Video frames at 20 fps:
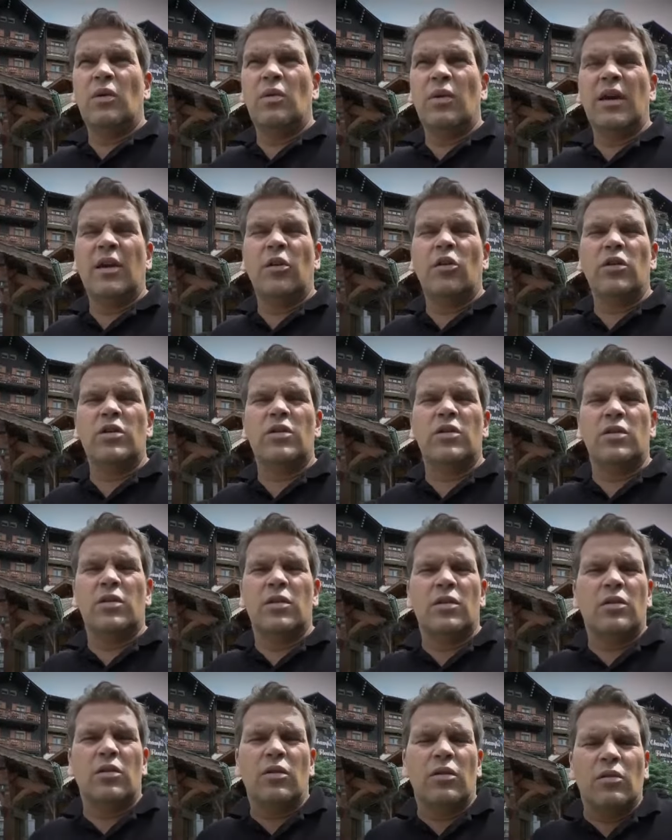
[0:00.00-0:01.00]
we, cannot
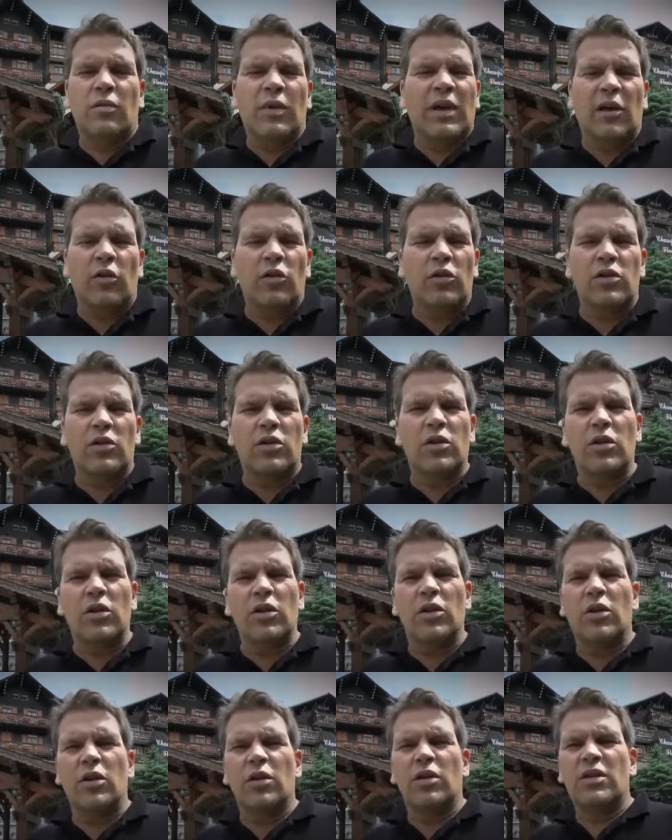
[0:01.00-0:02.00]
we cannot
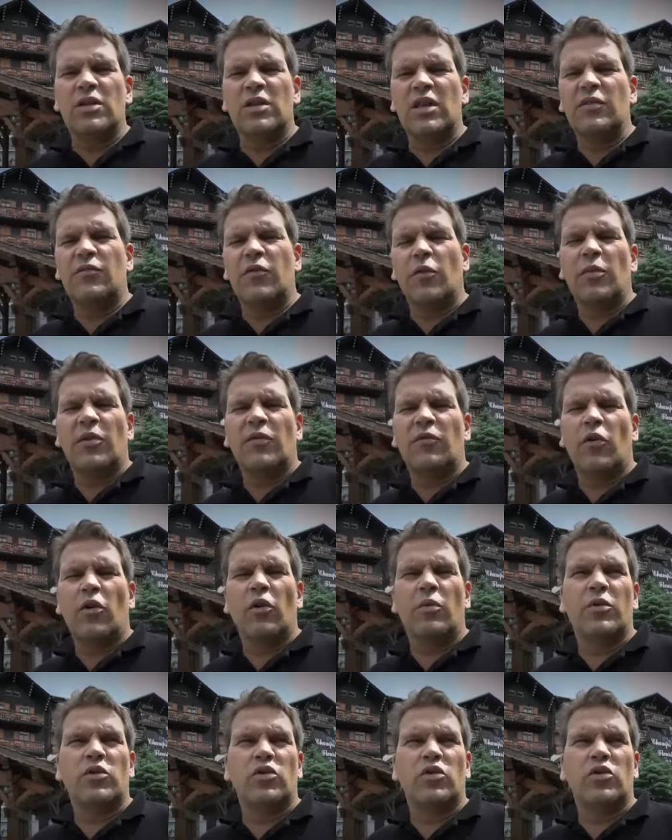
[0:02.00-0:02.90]
uh, see from before.